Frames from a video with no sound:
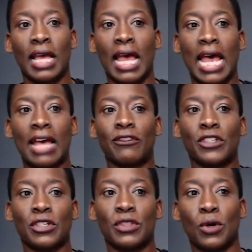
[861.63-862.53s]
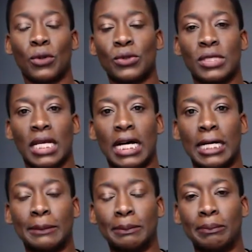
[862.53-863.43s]
after those,
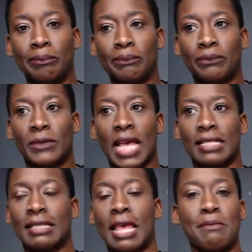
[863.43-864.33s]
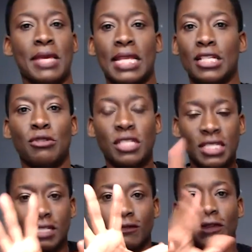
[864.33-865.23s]
that 10 minutes, you just
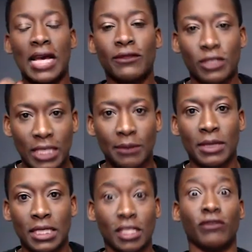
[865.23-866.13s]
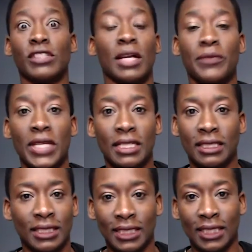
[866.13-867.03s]
did 5 or 10 minutes of something,
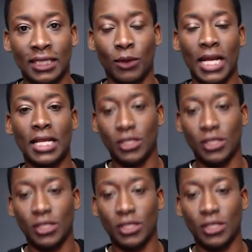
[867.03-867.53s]
right?